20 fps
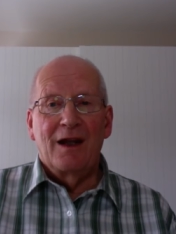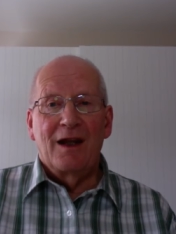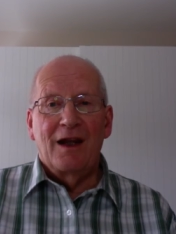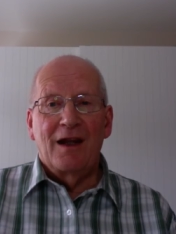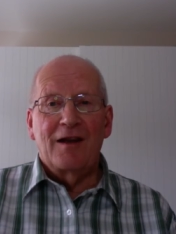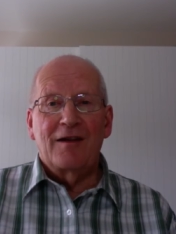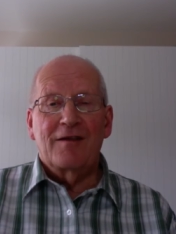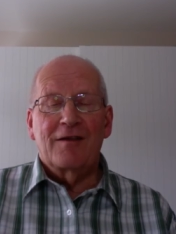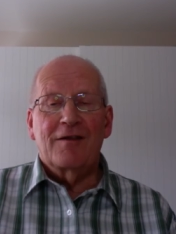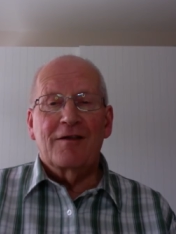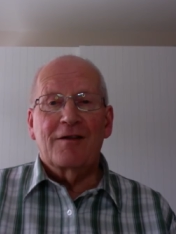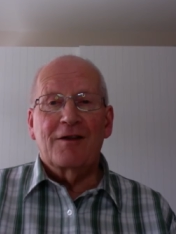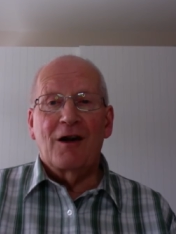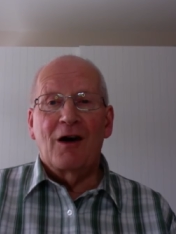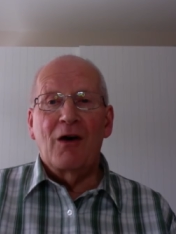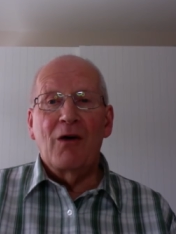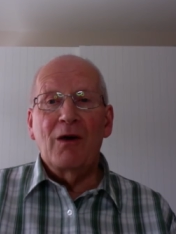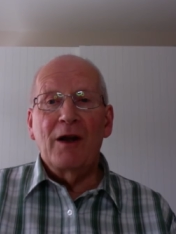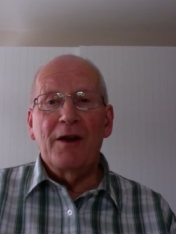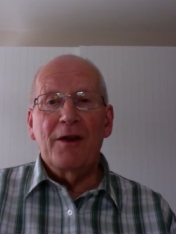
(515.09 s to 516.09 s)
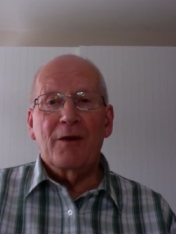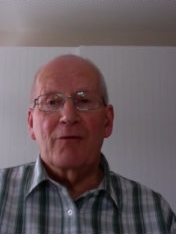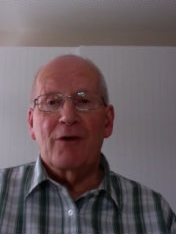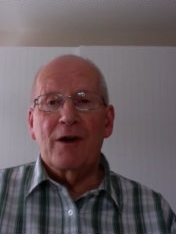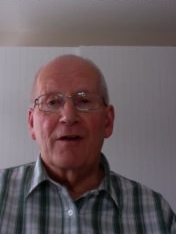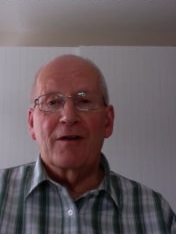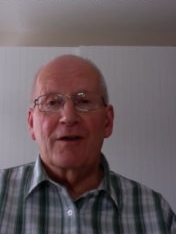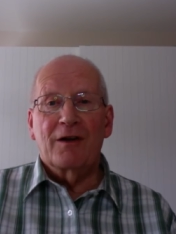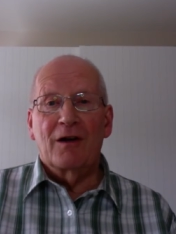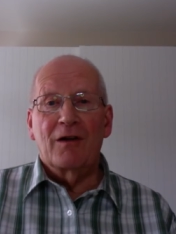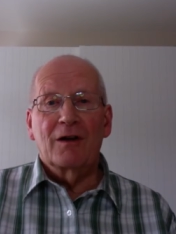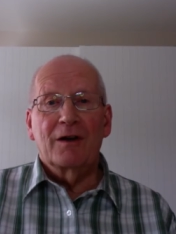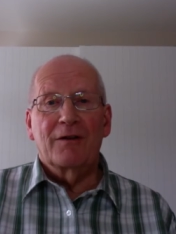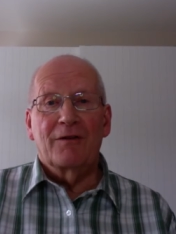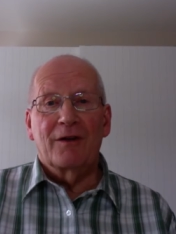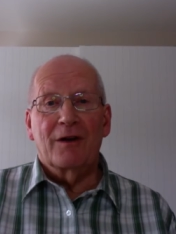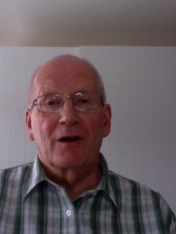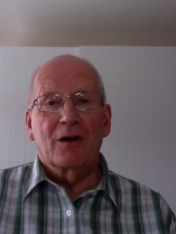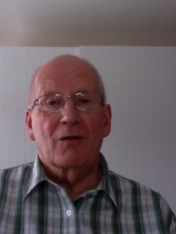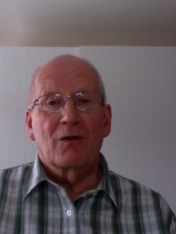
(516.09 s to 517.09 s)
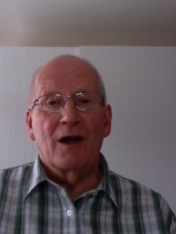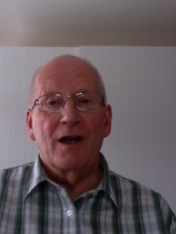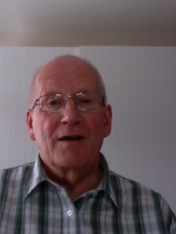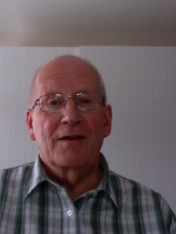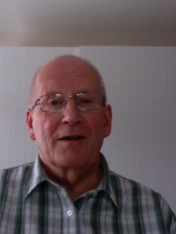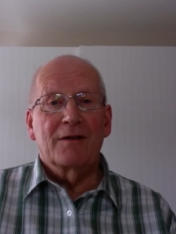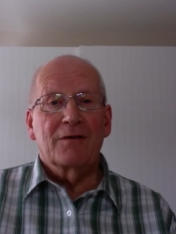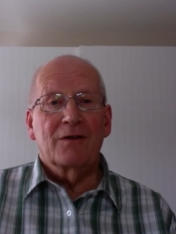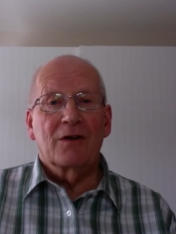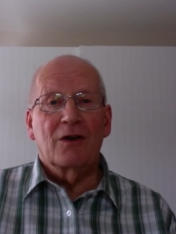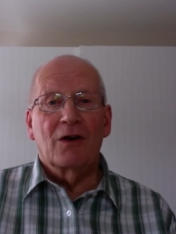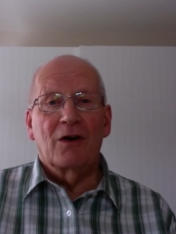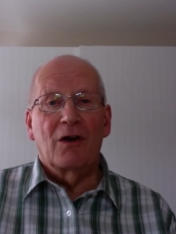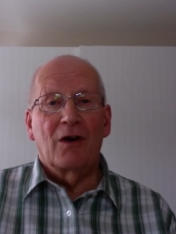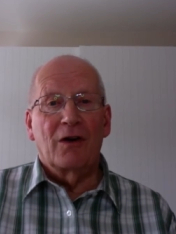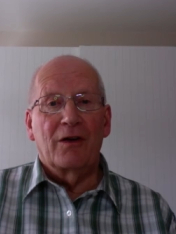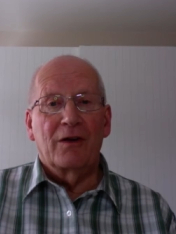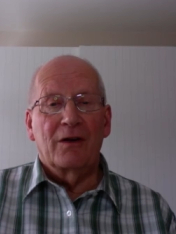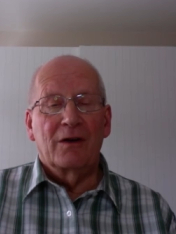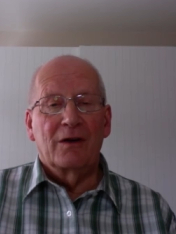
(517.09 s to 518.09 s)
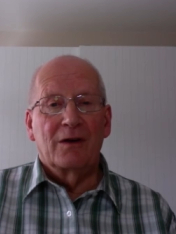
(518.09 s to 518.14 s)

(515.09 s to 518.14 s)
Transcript: is solely the result of the grace of God,